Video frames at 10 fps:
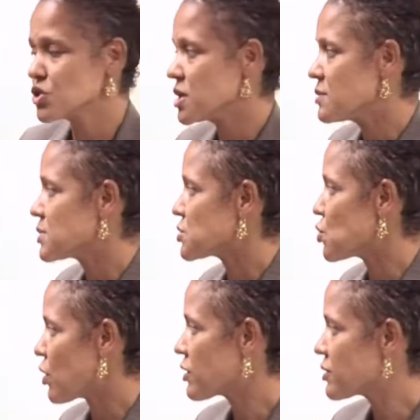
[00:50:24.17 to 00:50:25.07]
James
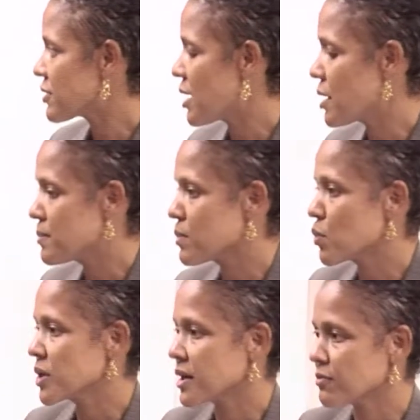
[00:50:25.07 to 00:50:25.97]
North
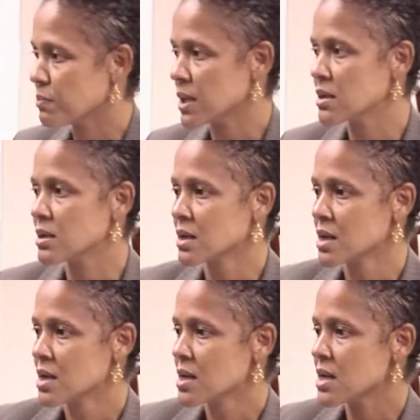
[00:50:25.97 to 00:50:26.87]
would have been
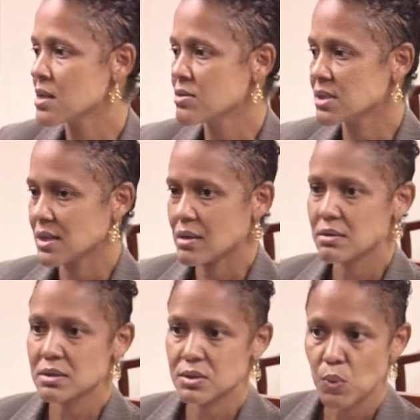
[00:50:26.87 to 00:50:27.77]
in the
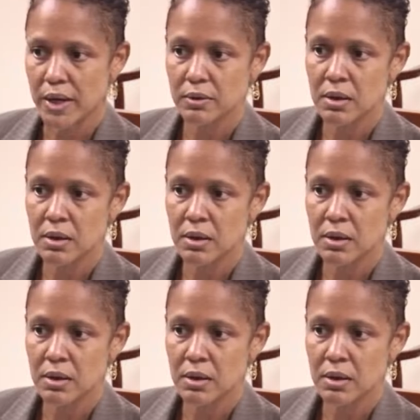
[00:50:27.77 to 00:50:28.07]
Senate as well,